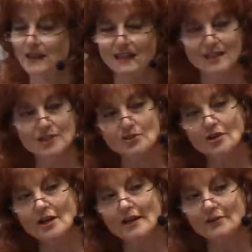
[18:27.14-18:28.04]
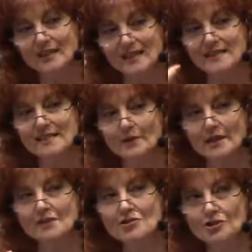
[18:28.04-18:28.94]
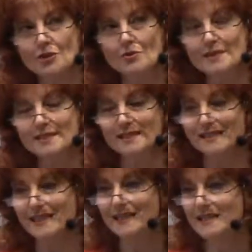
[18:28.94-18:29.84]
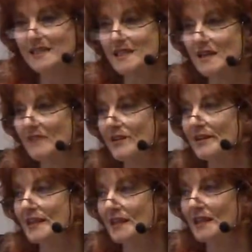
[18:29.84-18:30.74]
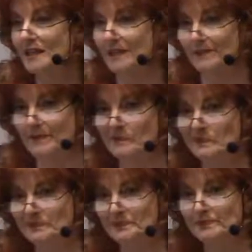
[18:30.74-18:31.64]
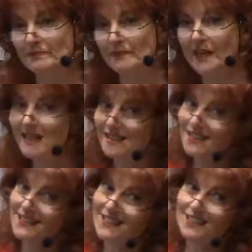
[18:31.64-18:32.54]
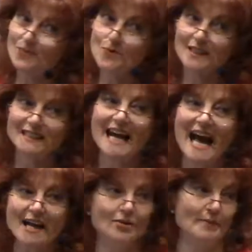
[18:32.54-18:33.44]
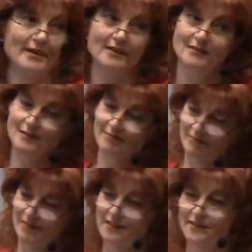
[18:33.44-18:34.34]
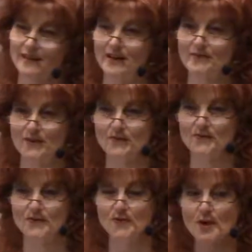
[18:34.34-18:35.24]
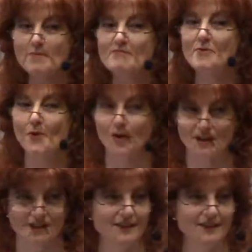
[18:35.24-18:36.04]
These are all things that can show us the tendency of our thinking. And I said, this is one to tackle. I mean, if you're up for it,